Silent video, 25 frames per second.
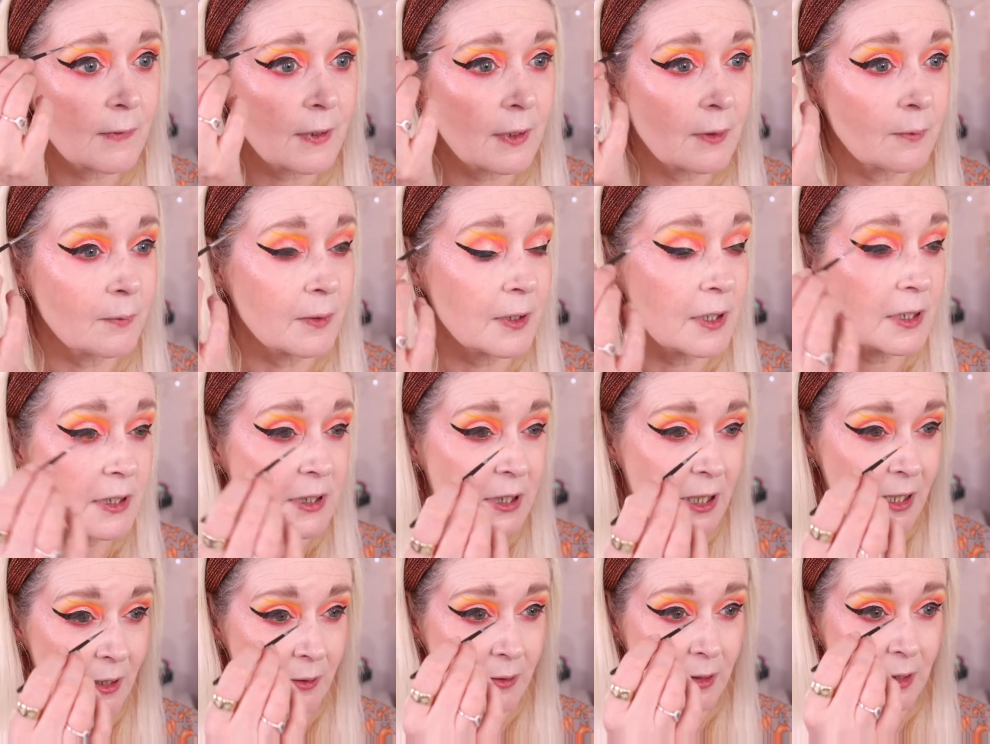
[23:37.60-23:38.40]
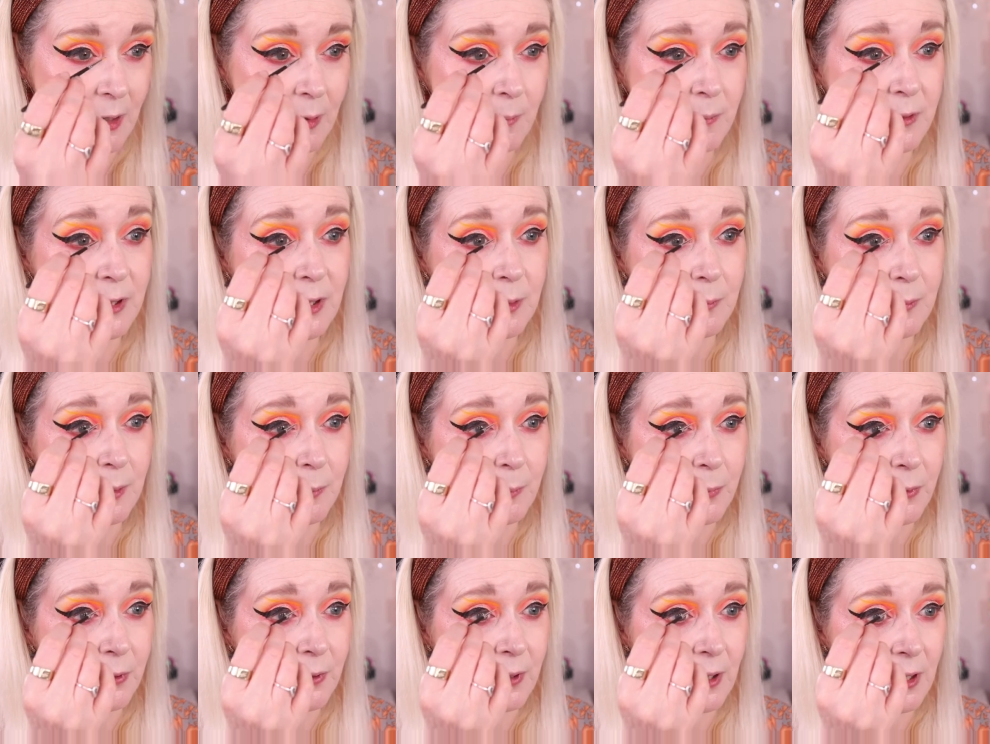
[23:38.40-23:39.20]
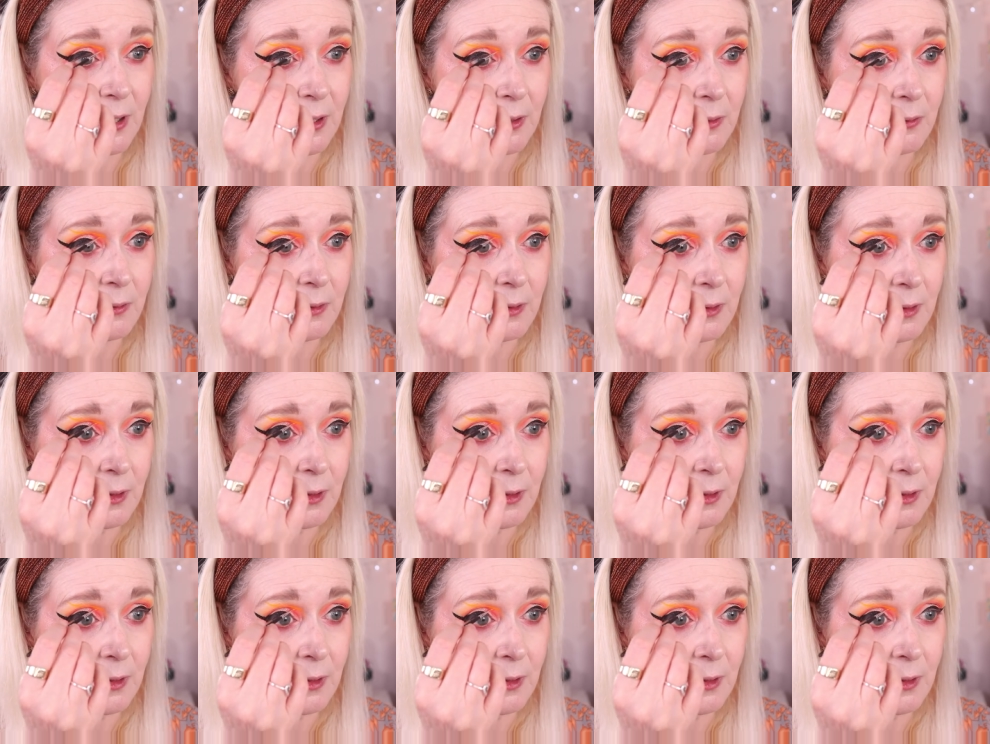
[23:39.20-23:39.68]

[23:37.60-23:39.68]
I want it to go up to my brow.